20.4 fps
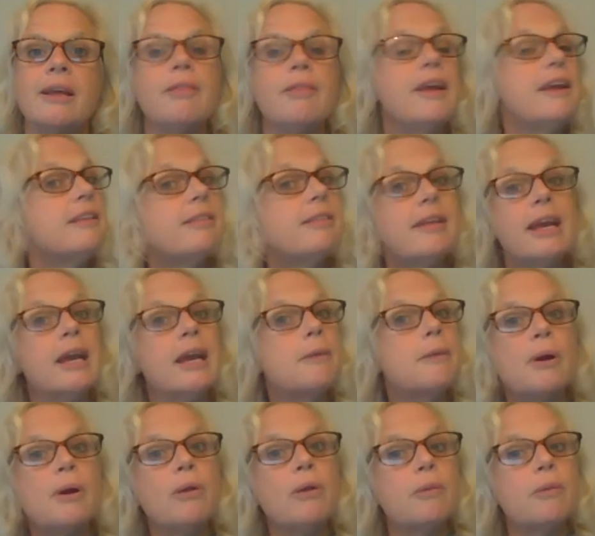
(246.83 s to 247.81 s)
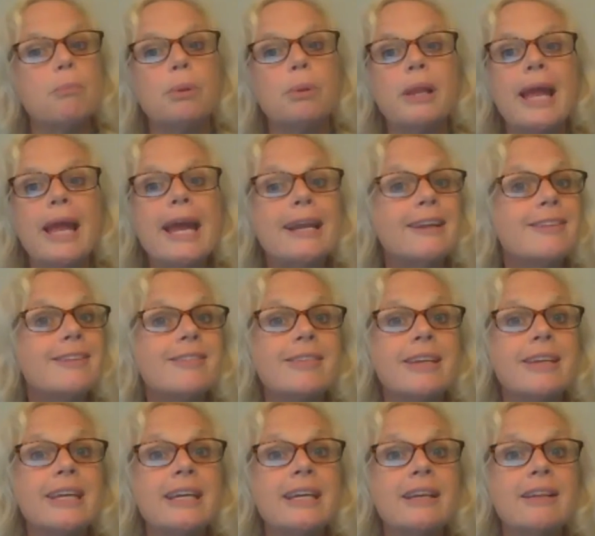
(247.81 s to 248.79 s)
They think about the planet's
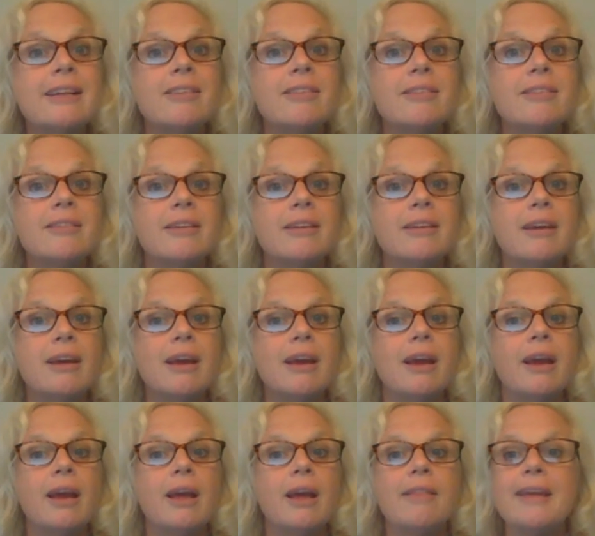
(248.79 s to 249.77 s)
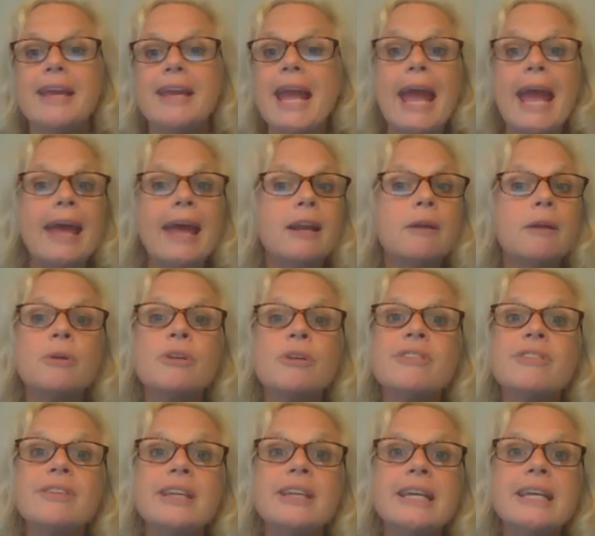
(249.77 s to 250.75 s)
needs, the
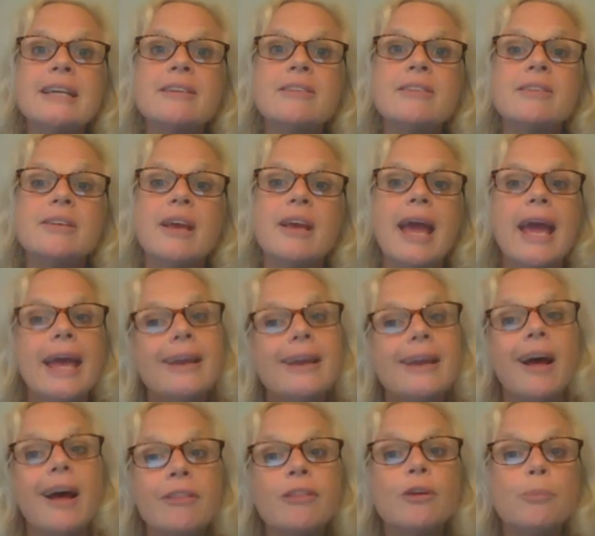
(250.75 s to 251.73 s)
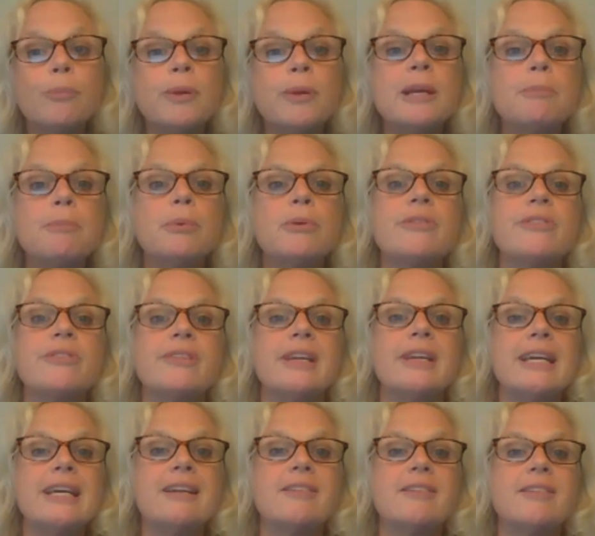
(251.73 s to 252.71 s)
animals' needs, and other people's
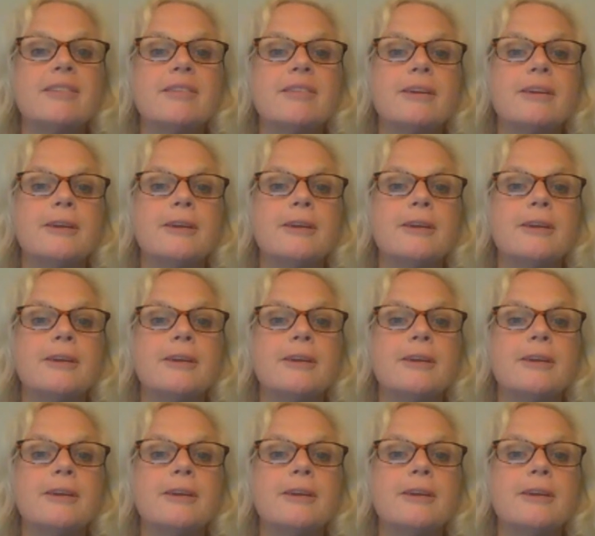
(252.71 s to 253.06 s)
needs.